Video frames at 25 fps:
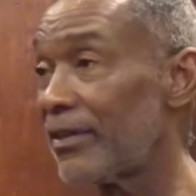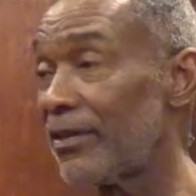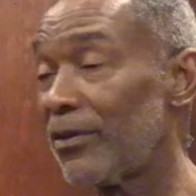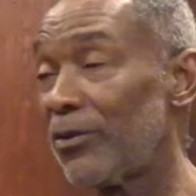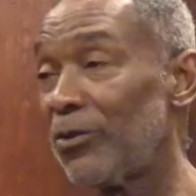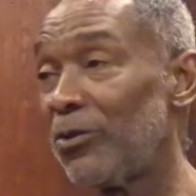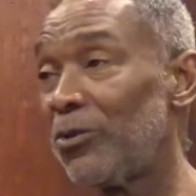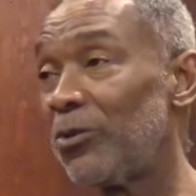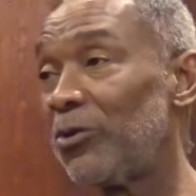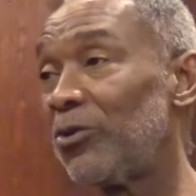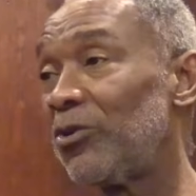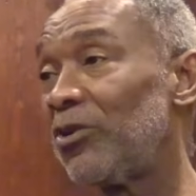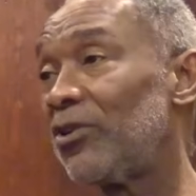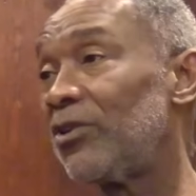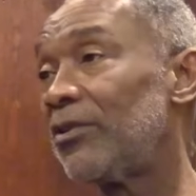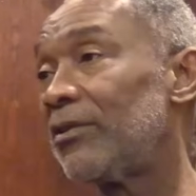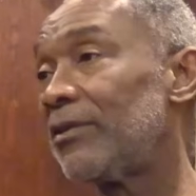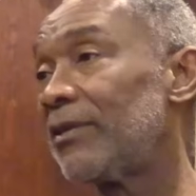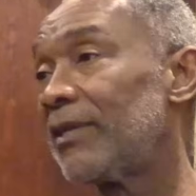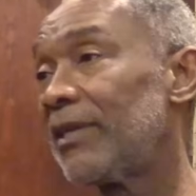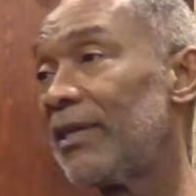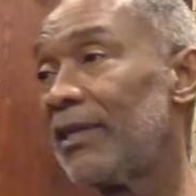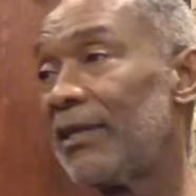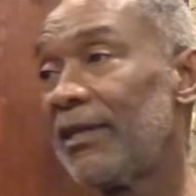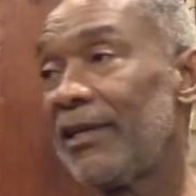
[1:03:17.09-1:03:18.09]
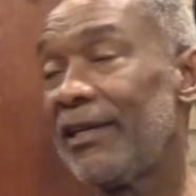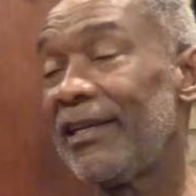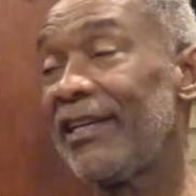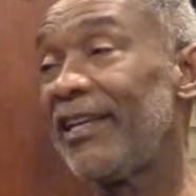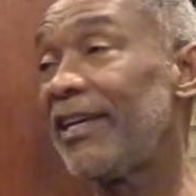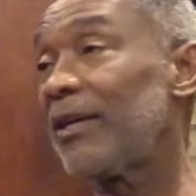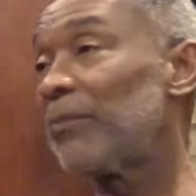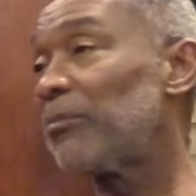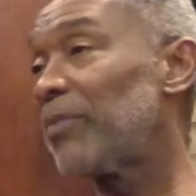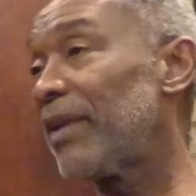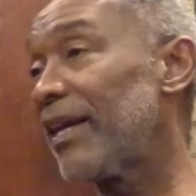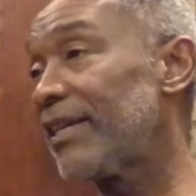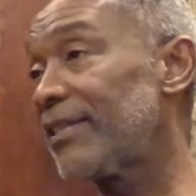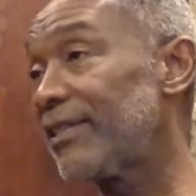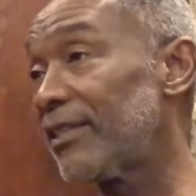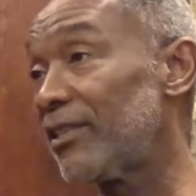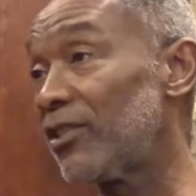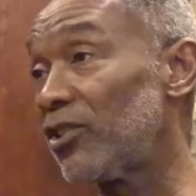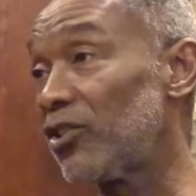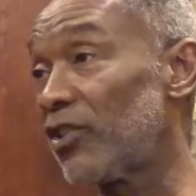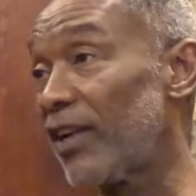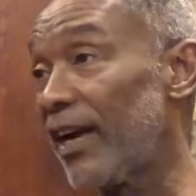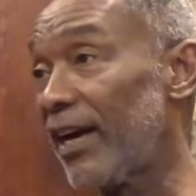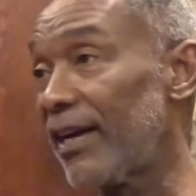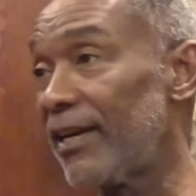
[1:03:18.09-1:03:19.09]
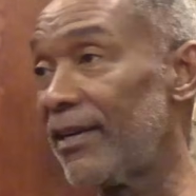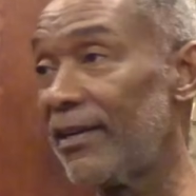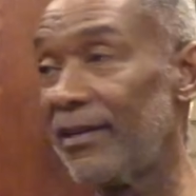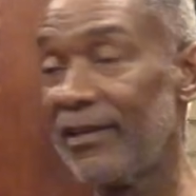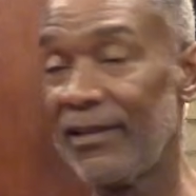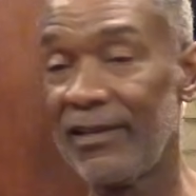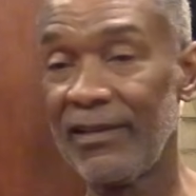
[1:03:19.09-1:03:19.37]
The old Lake Placid track